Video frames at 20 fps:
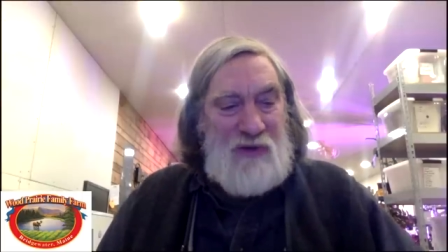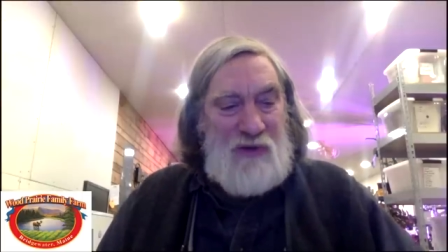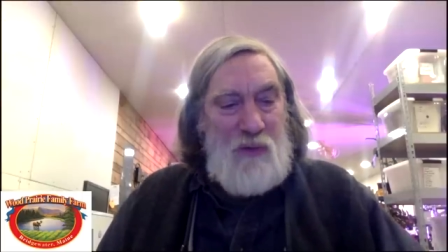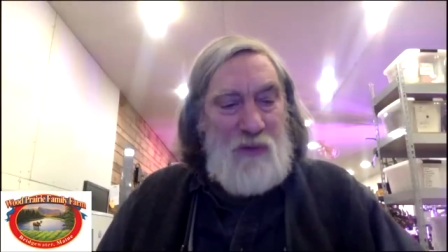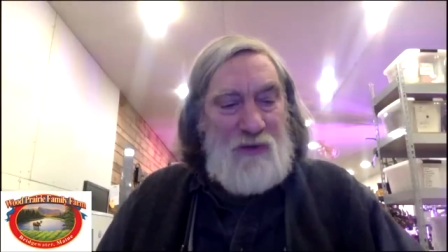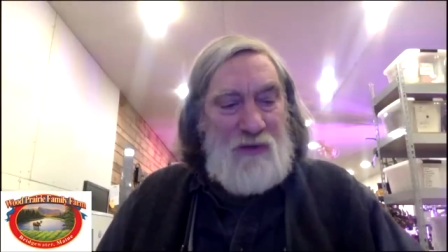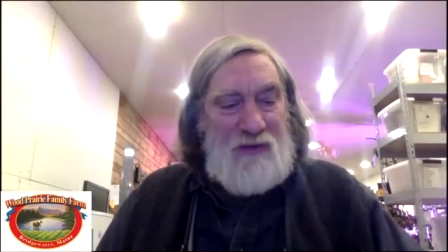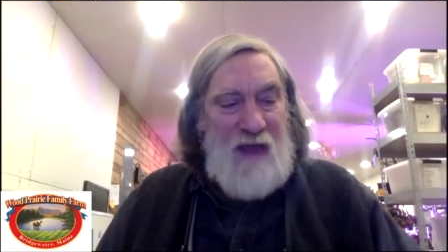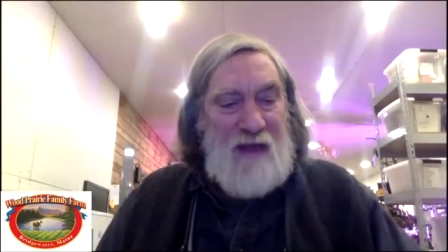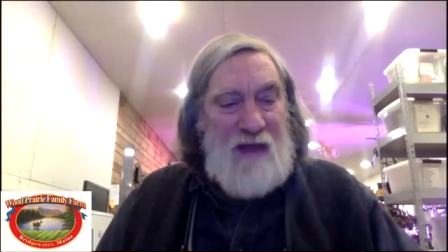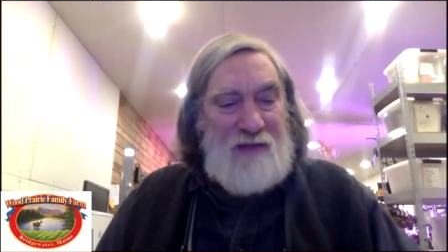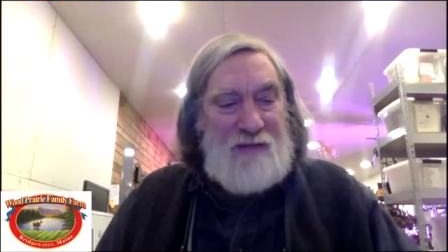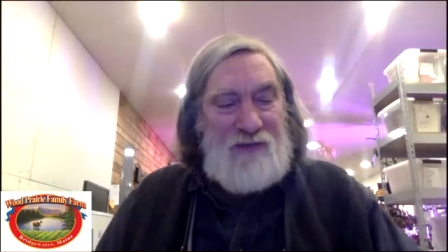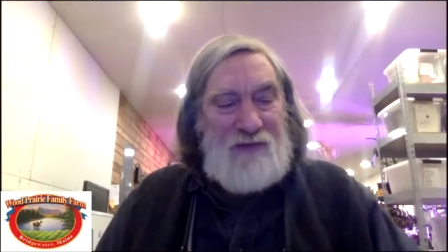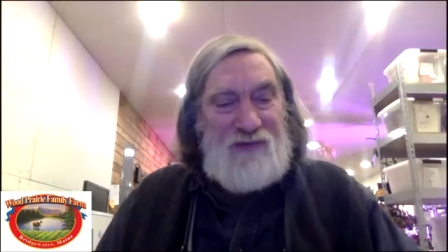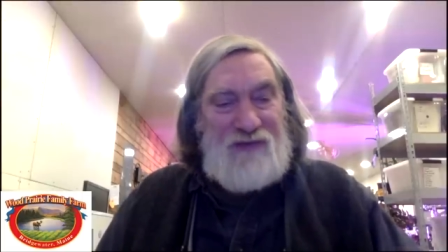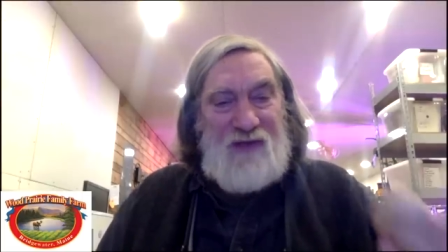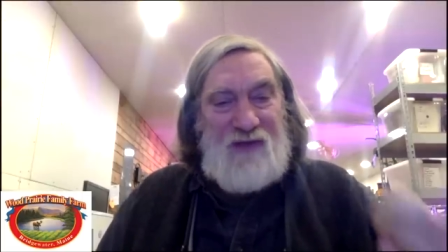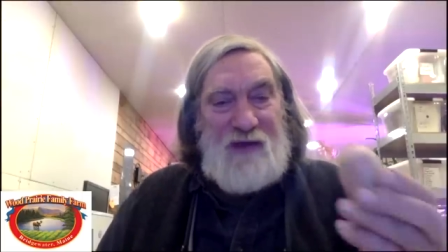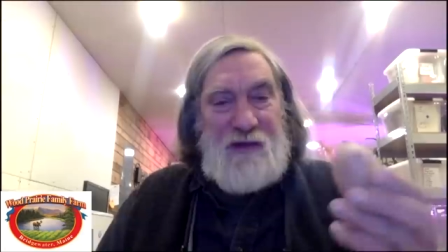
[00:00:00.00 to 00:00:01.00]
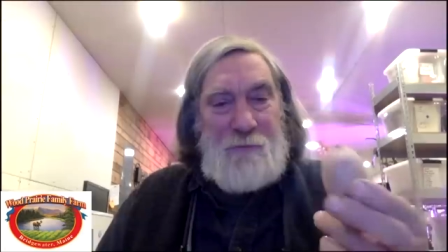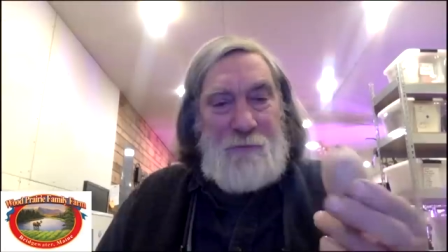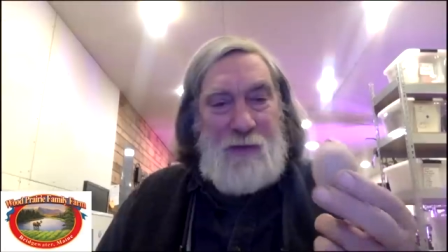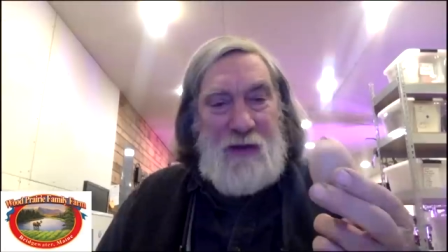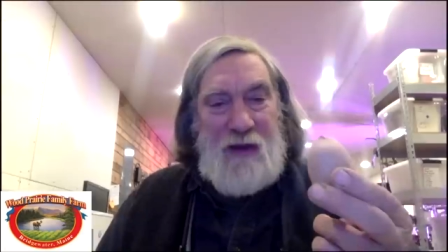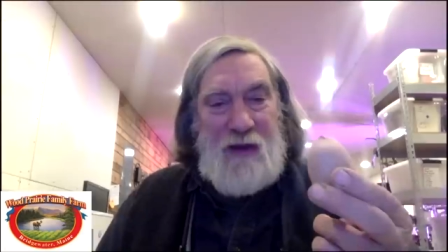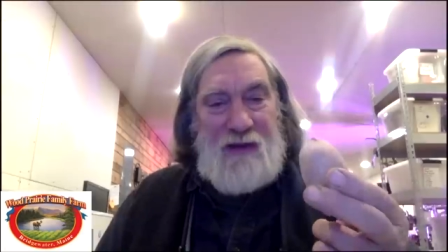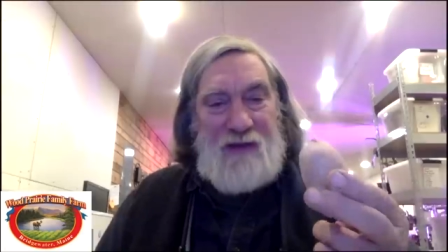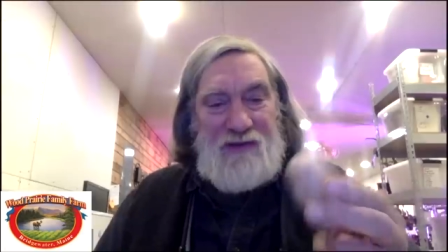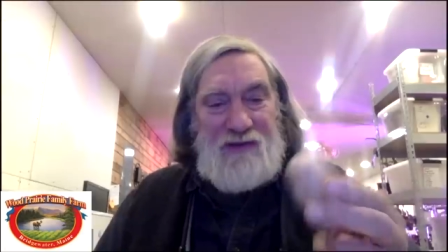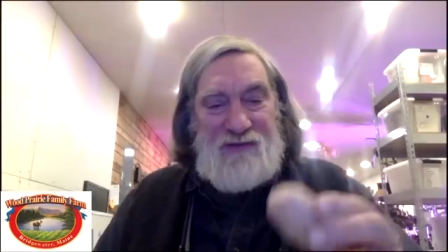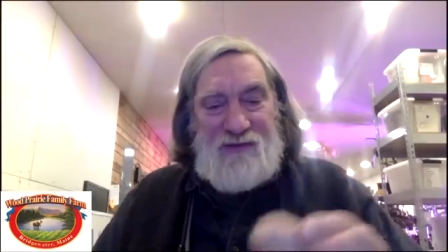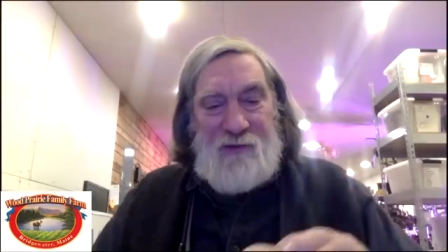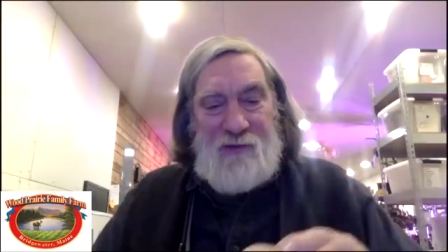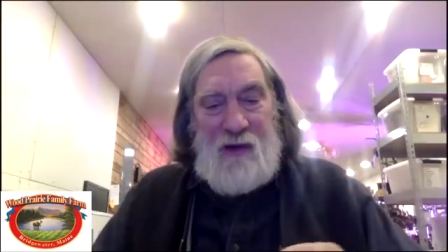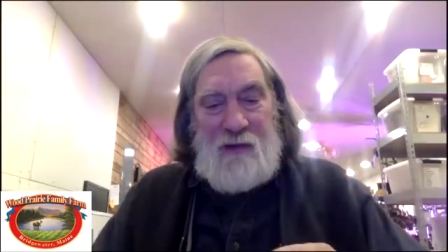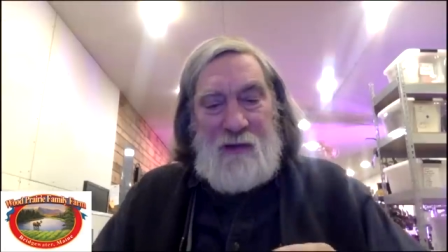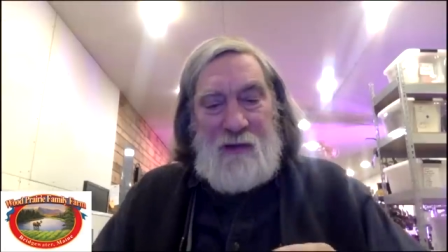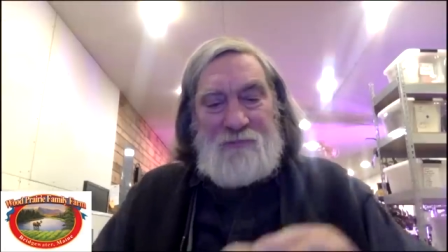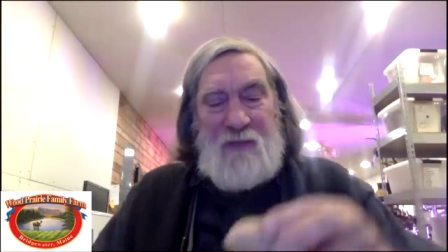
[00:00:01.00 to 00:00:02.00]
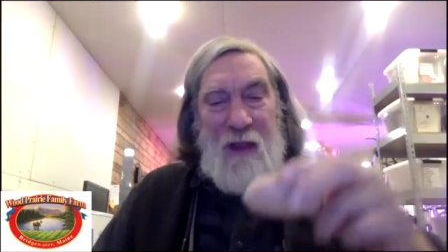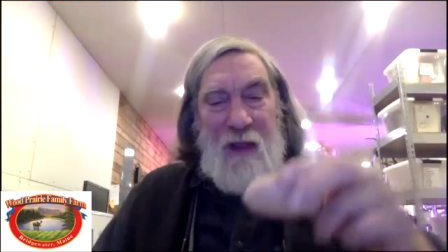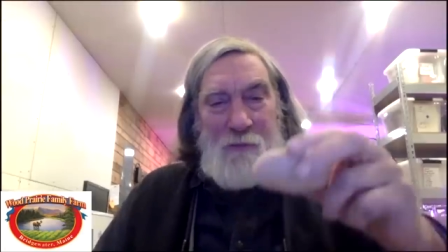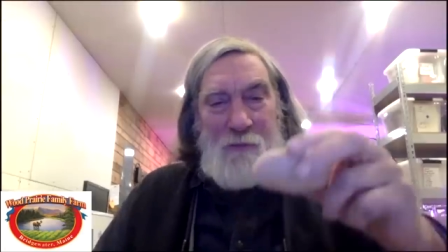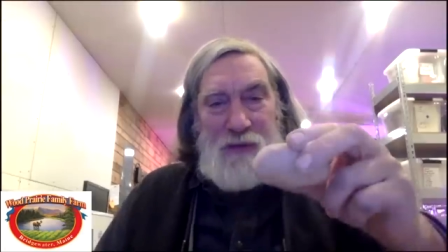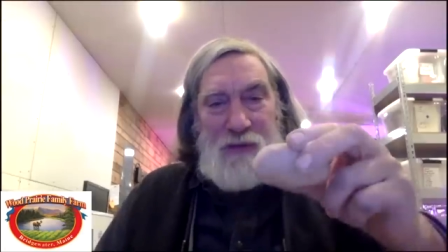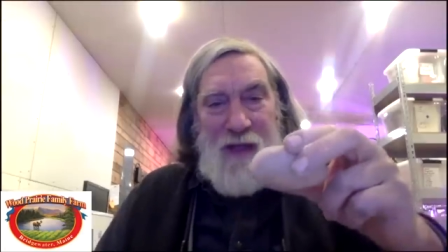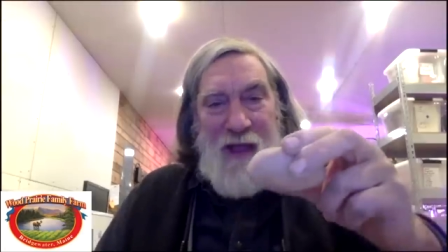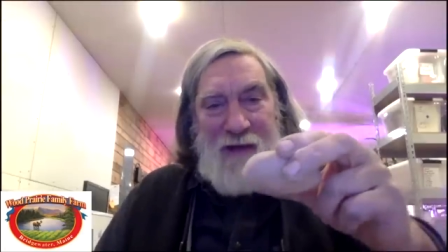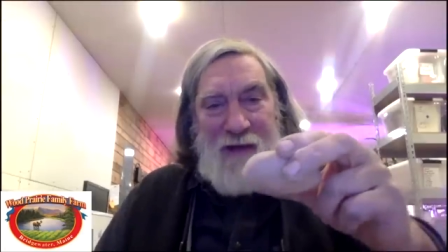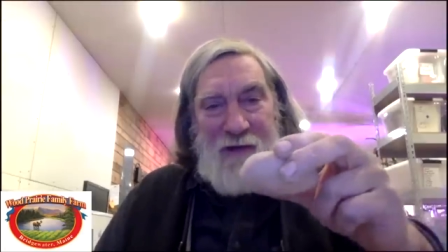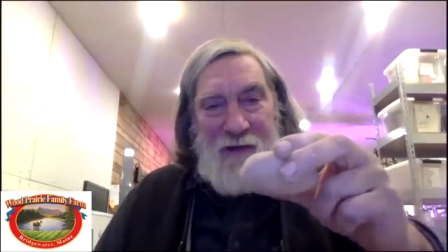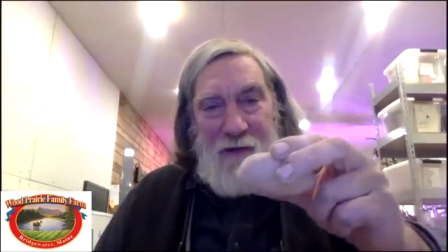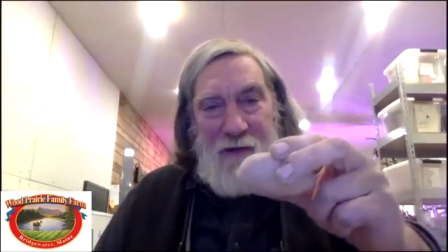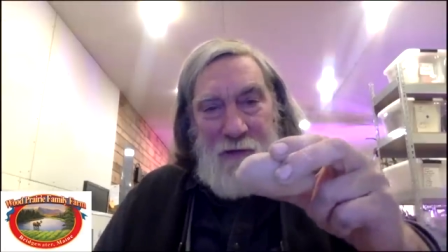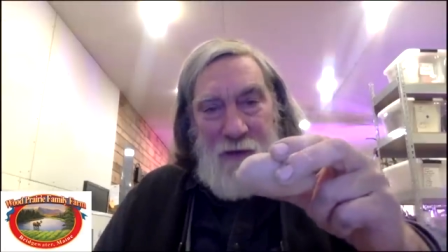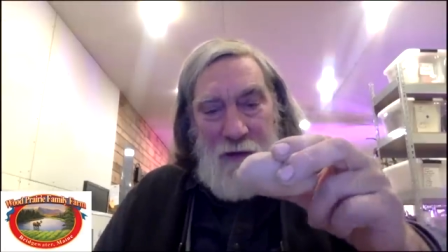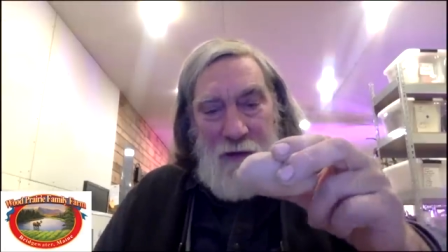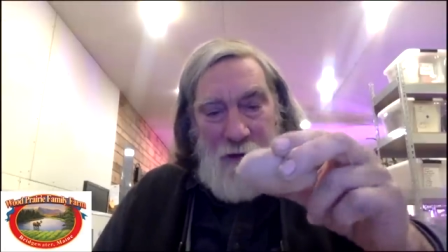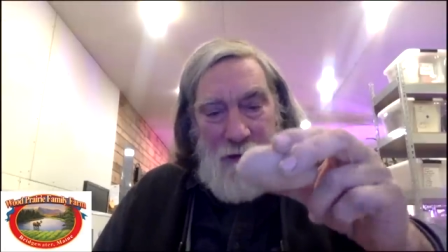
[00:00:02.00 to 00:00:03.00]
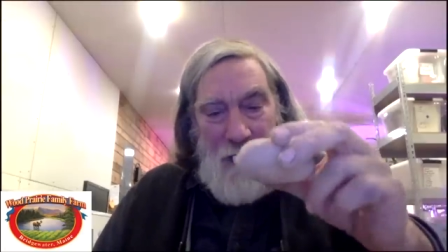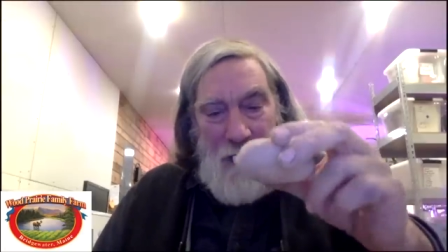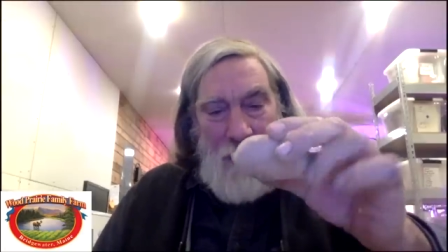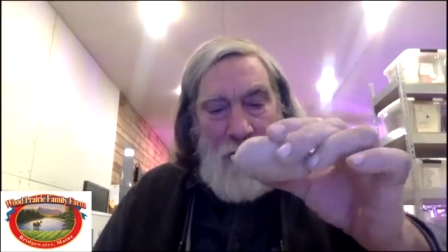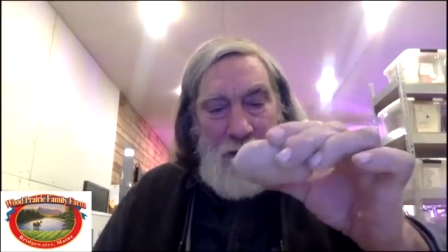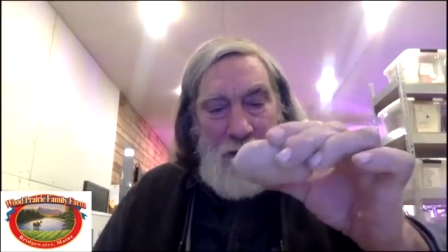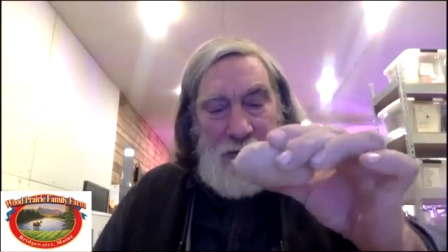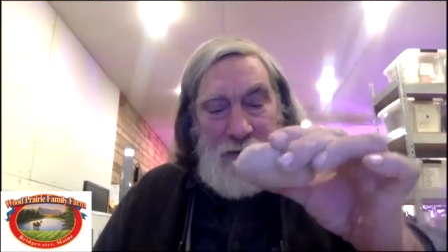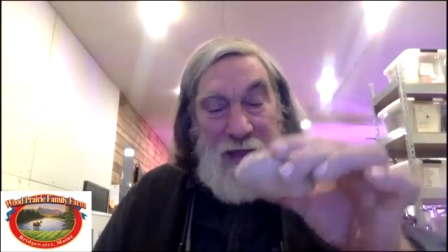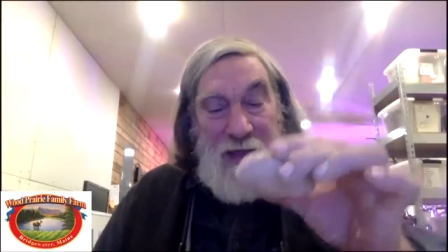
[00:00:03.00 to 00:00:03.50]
And she would take the seed piece and plant it,